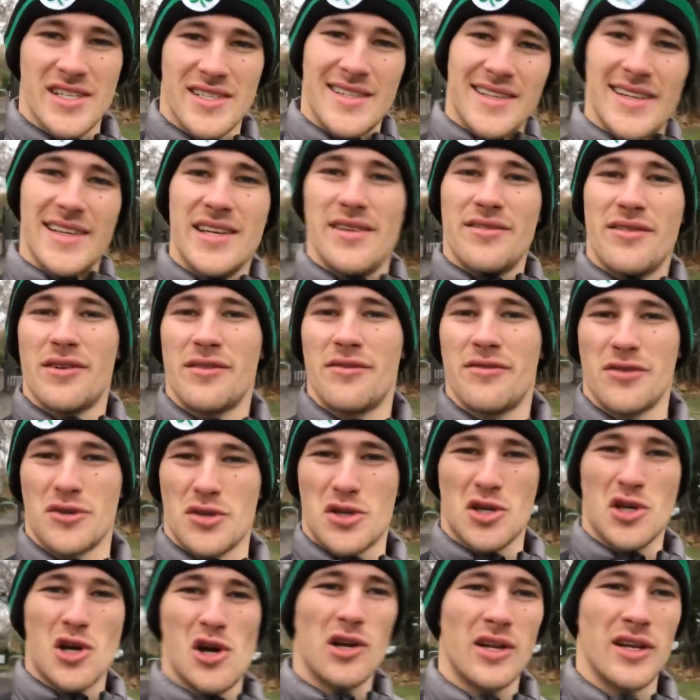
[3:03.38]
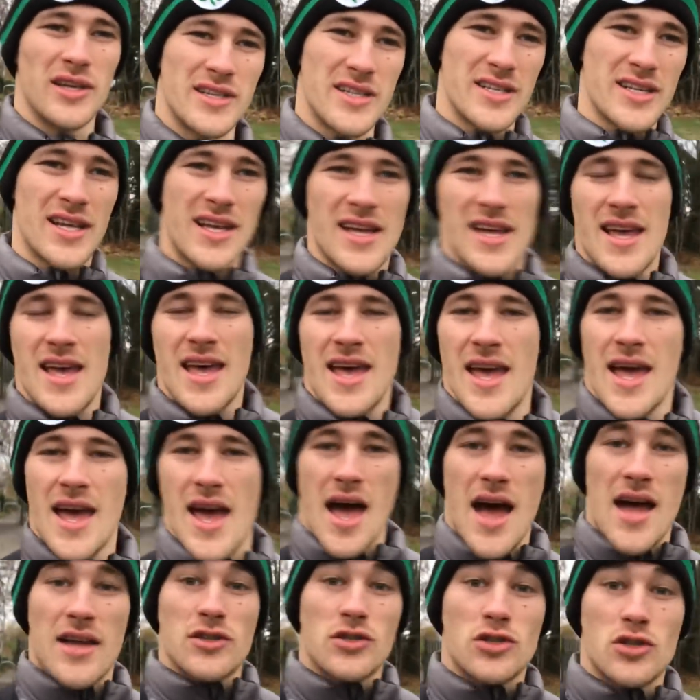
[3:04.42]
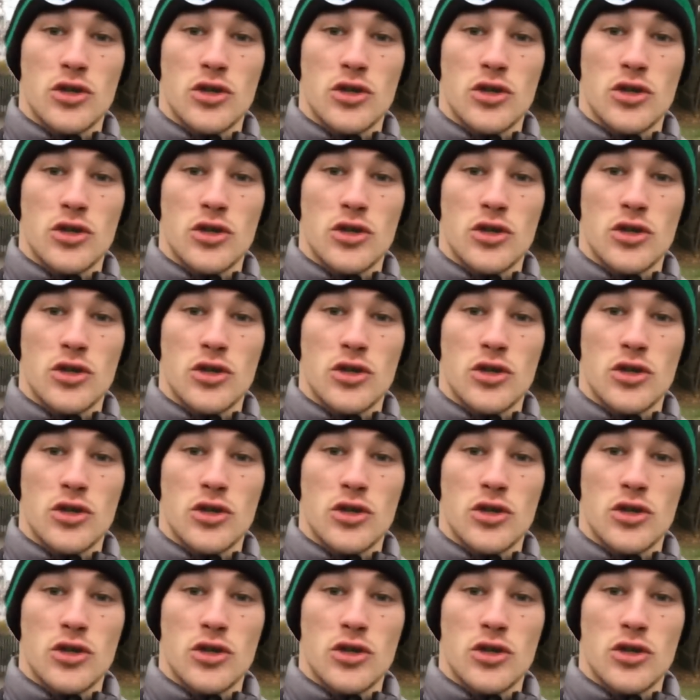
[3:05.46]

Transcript: is leaving for Scotland at